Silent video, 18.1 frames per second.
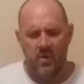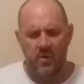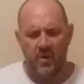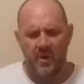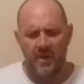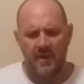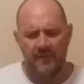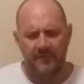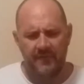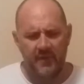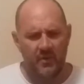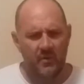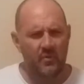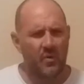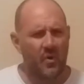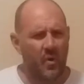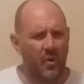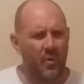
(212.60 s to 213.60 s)
if
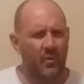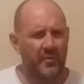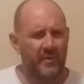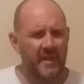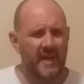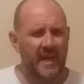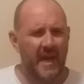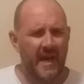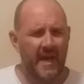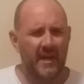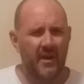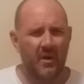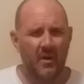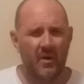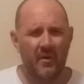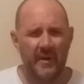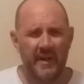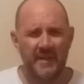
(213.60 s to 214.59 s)
you owe the
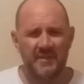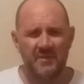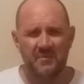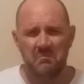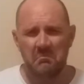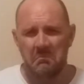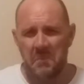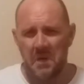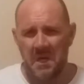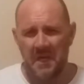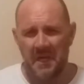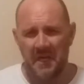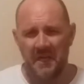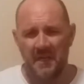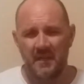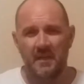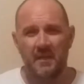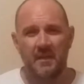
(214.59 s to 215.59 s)
IRS money,